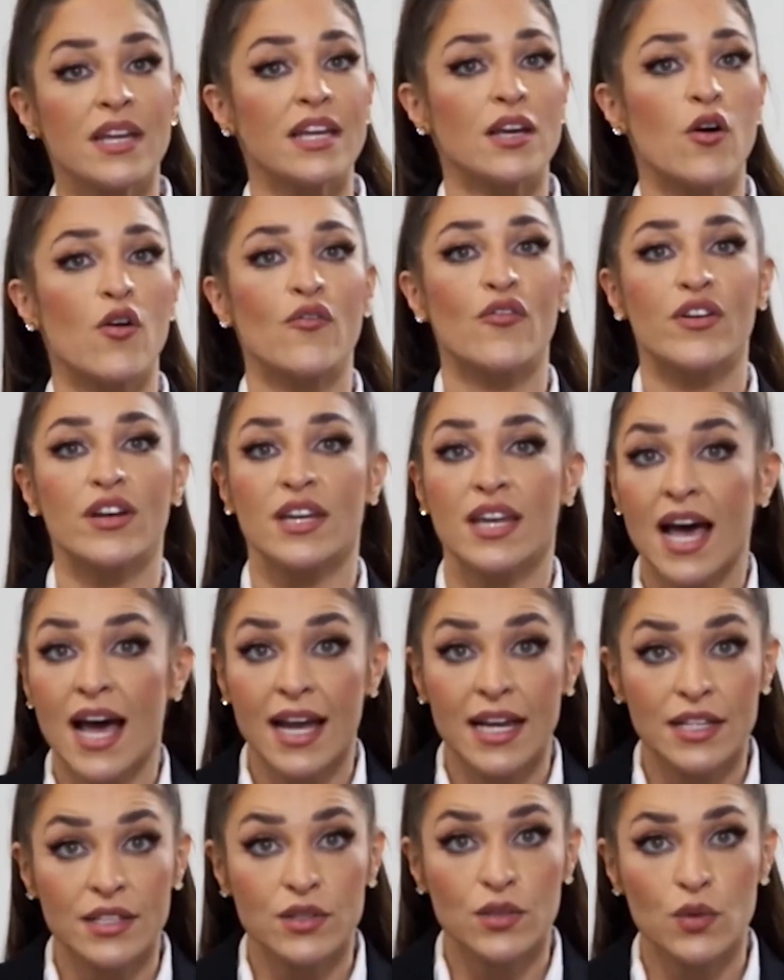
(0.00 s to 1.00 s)
I mean by
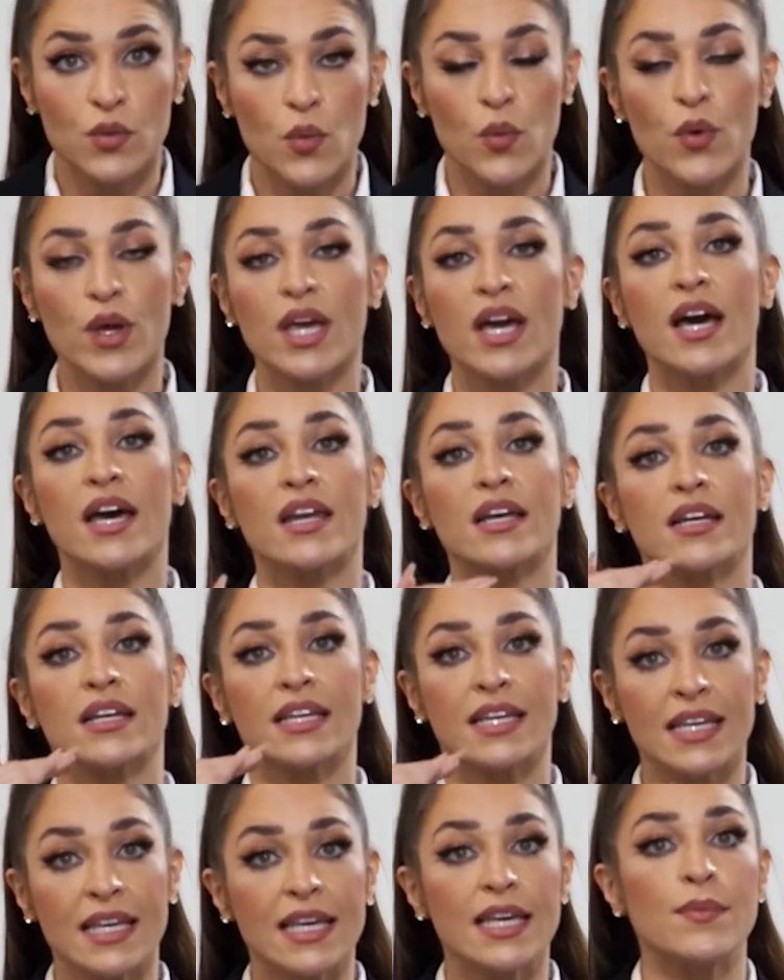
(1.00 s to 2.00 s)
this is that you raise
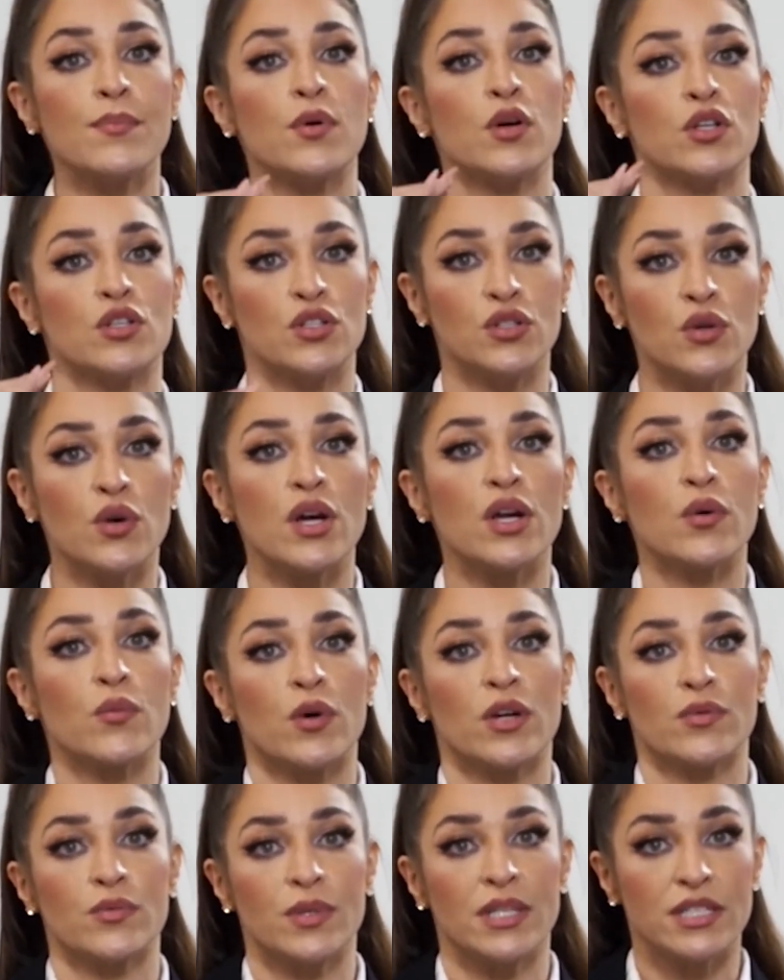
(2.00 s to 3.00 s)
your voice at an
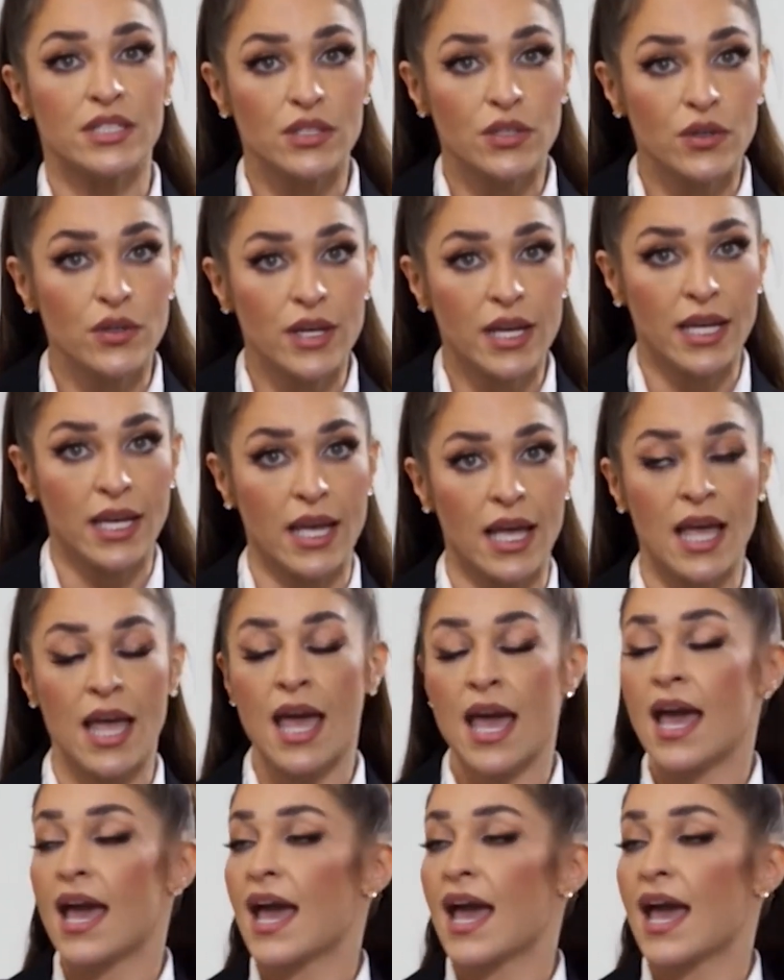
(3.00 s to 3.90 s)
expected moment.